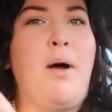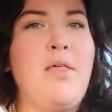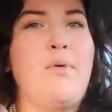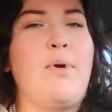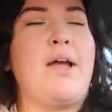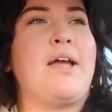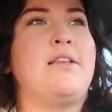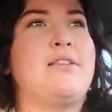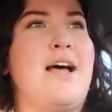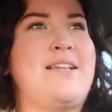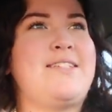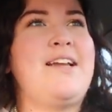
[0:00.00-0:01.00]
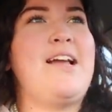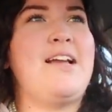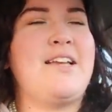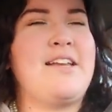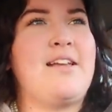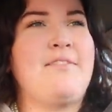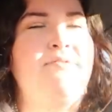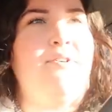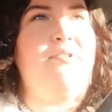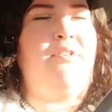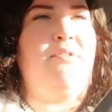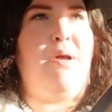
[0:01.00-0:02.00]
By the way, last night I did get
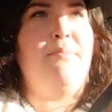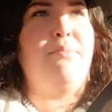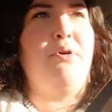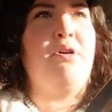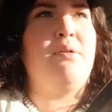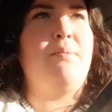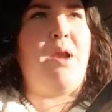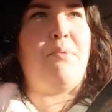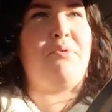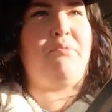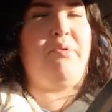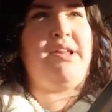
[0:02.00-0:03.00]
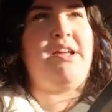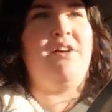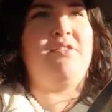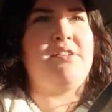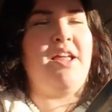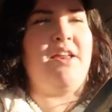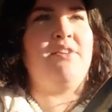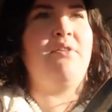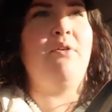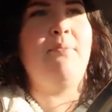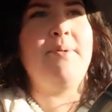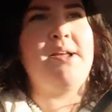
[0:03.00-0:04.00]
further in my book, but I was reading it on Kindle